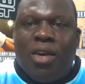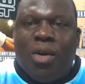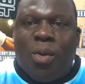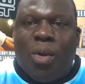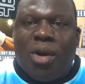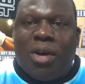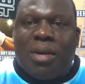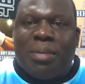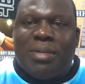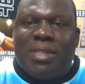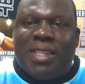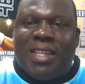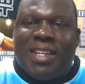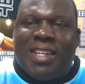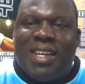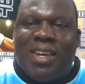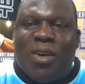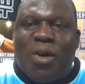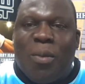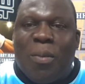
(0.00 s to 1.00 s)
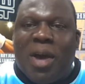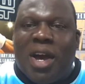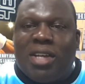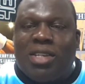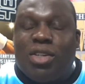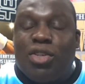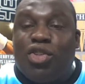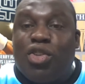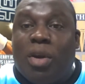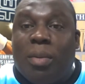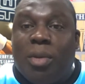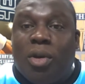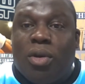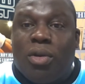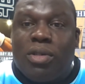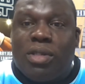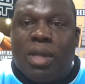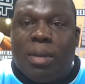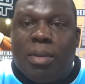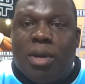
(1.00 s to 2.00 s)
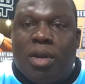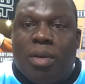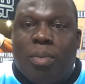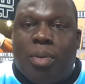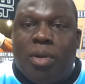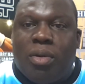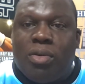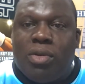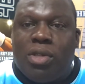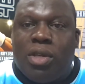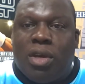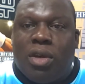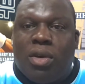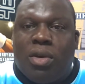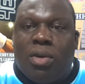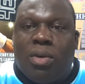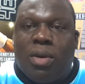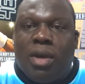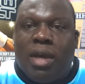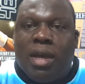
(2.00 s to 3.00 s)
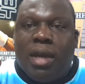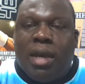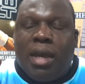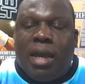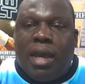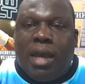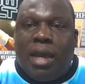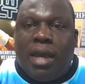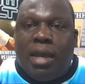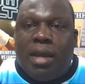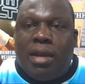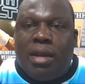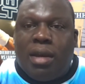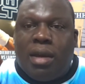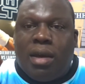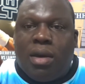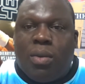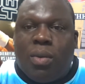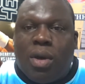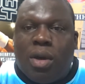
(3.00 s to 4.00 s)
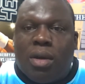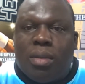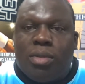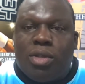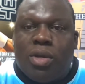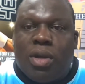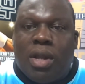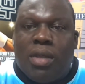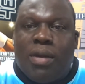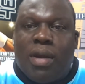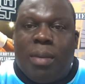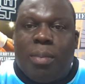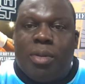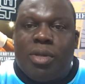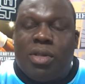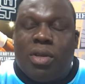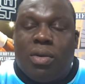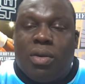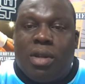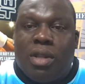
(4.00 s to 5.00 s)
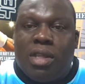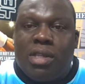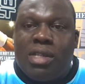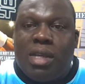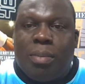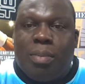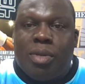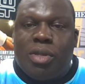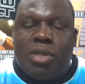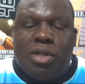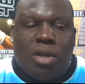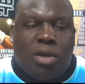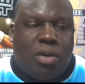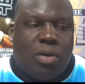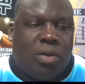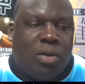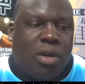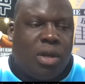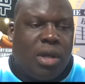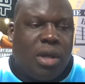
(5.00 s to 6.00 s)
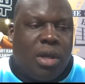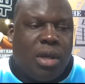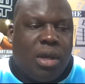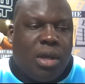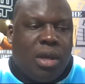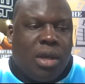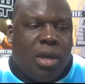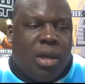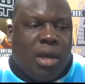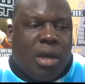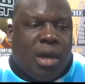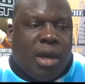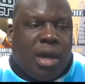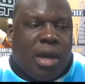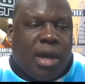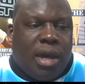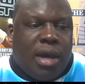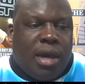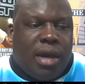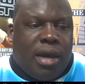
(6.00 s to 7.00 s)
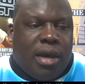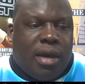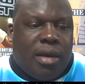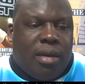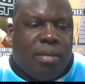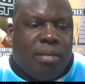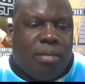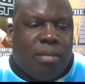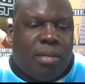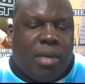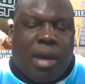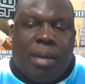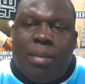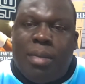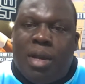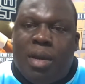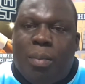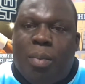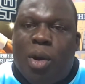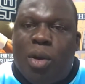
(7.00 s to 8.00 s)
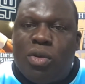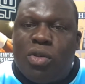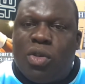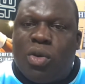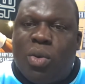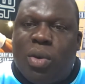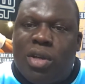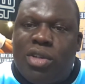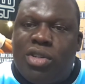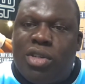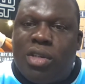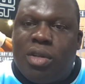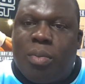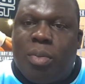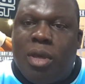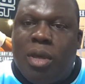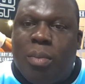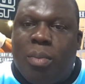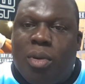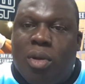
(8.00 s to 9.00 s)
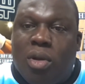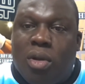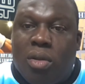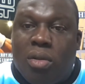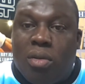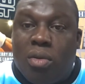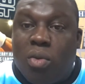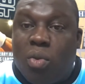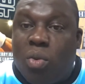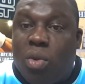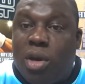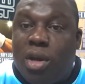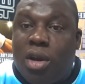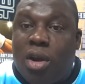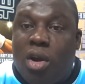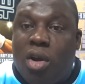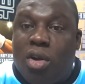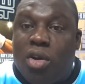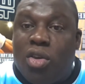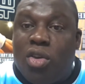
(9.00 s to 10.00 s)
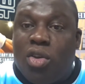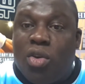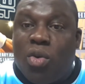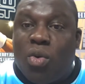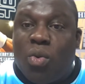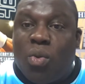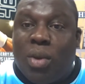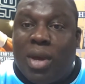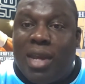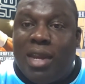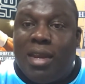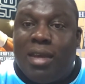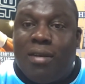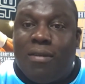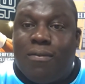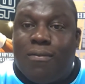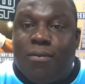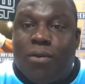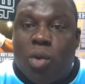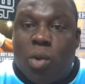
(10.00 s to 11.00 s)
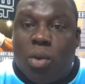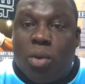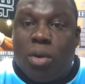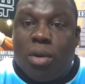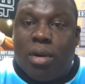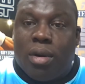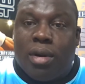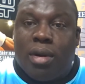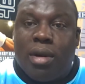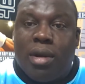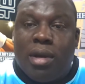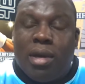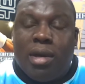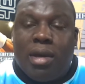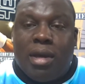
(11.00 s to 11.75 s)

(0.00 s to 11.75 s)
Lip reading: Welcome to the DO Boxing Show. I'm your host, Dameon Okposio, and welcome to another episode. In this episode, I'm going to pose a question to people. What are you waiting for?